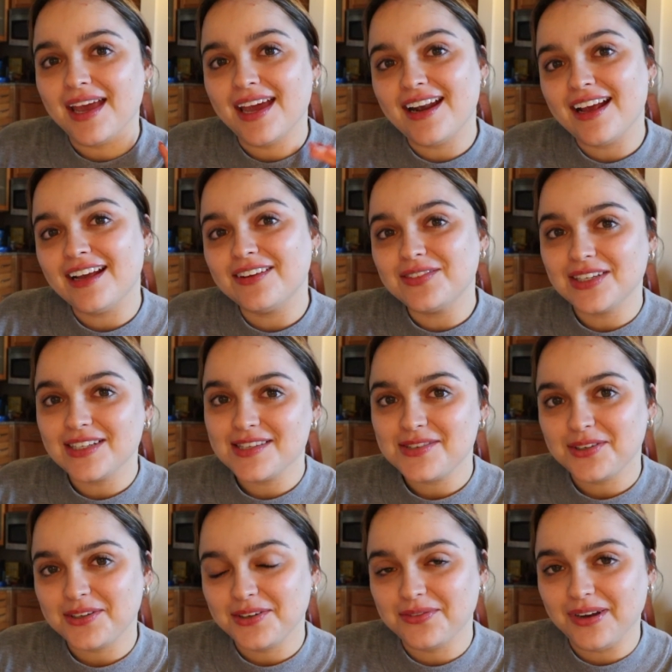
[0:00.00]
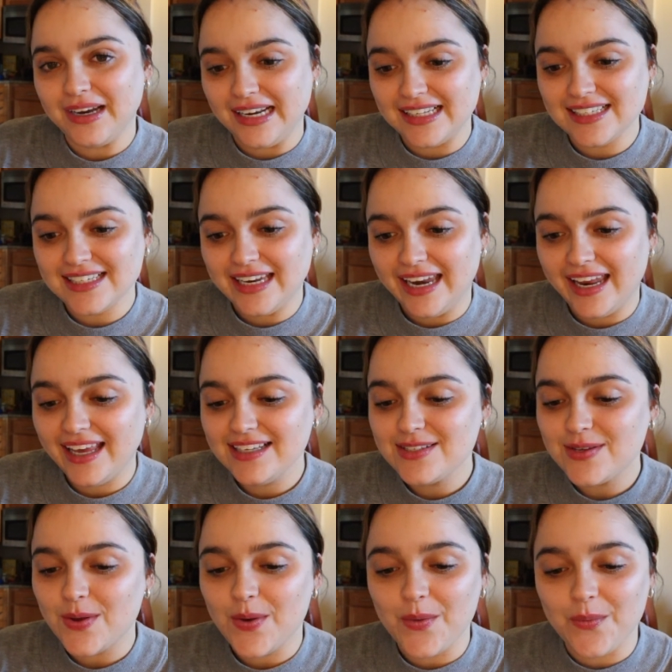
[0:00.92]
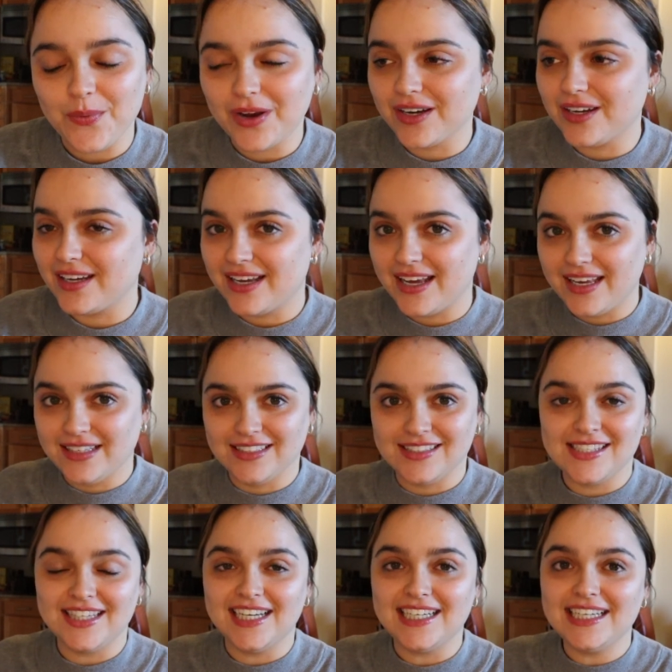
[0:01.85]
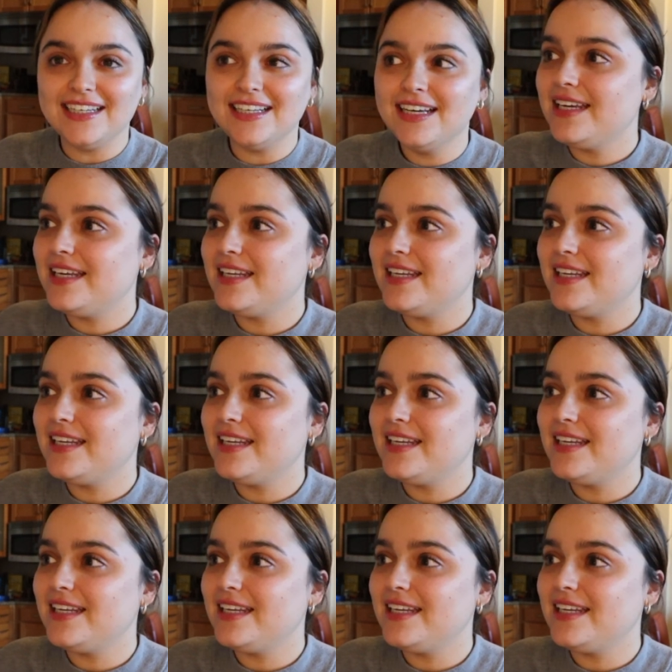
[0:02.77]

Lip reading: and I have not started writing today, so we're gonna get into that.